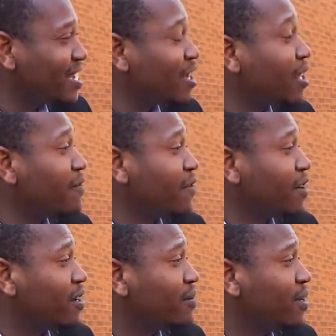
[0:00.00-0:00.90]
South
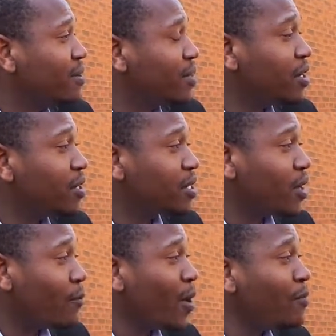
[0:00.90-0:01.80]
Africa. Because
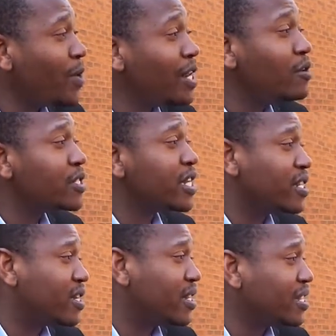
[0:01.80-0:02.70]
when we looked at
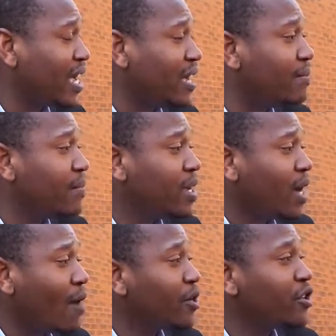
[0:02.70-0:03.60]
it at the time,
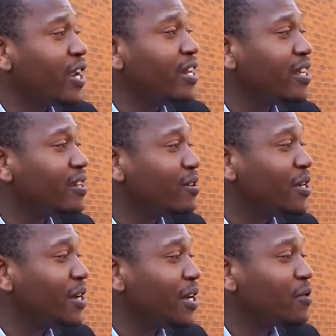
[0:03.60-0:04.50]
our training,
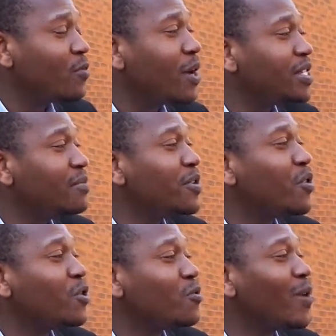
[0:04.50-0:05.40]
it wasn't
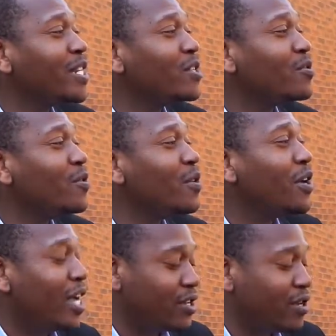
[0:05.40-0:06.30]
because we wanted to
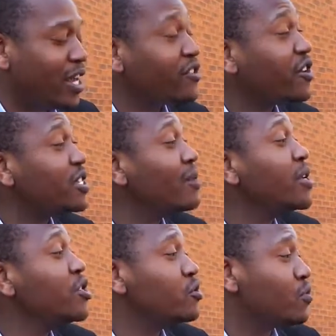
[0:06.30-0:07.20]
actually address
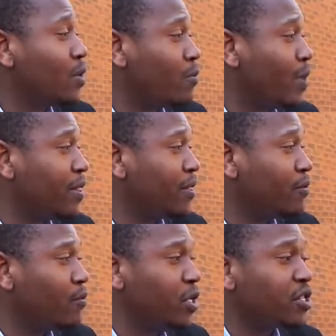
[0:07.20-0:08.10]
some issues when we went
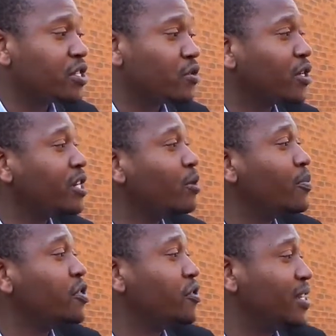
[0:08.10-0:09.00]
there. We just got an
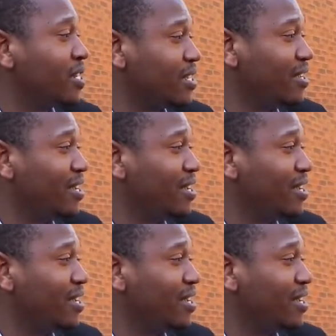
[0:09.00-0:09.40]
opportunity.